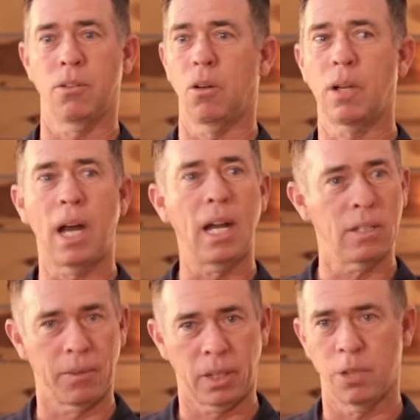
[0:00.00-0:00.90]
all kinds of
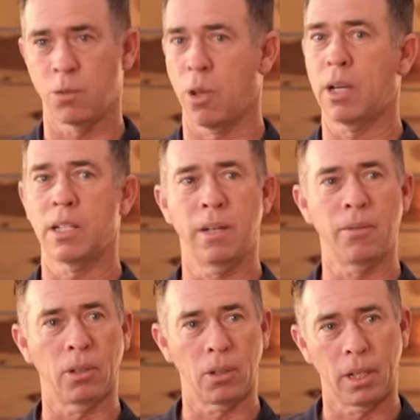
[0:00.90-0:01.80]
different kids with all kinds of
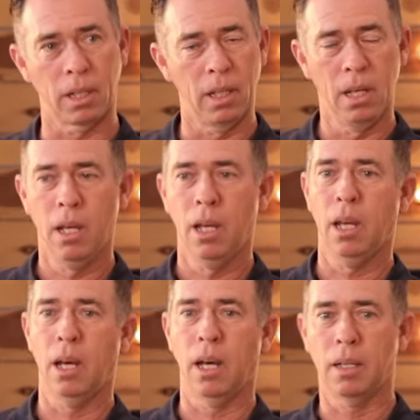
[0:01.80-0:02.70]
different learning
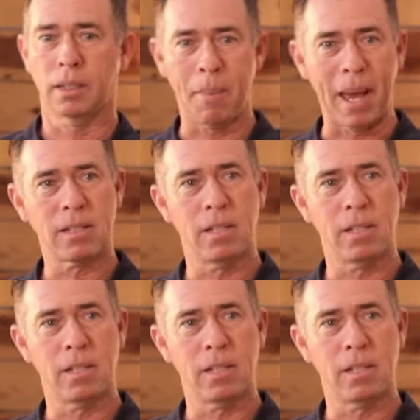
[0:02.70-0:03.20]
capacities